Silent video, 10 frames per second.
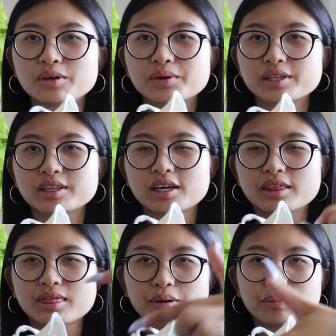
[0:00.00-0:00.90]
with
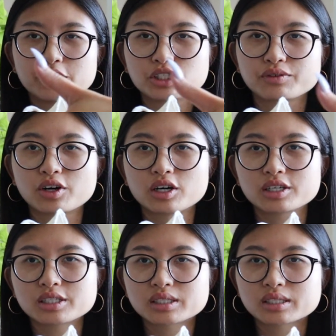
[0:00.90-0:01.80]
the bunch of
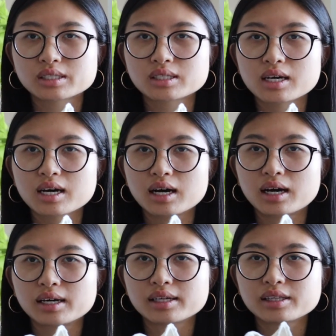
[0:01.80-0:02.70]
hearts.
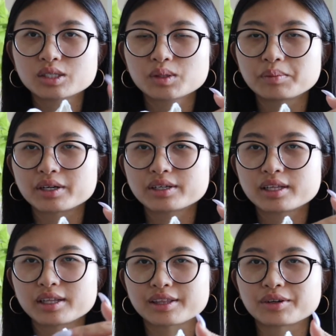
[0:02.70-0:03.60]
I like this one better
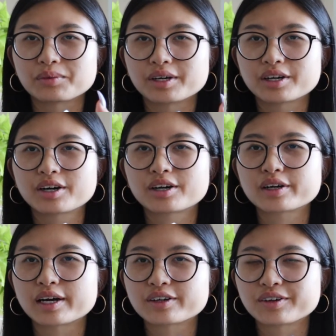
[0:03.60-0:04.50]
than like the one
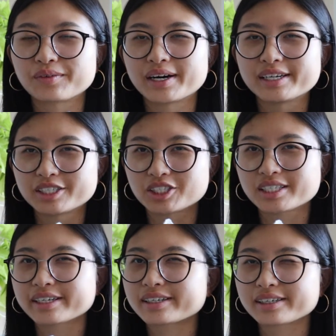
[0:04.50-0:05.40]
heart. I don't know why, it just
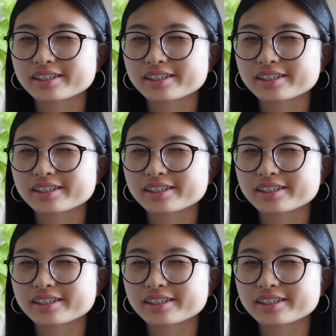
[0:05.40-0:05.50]
like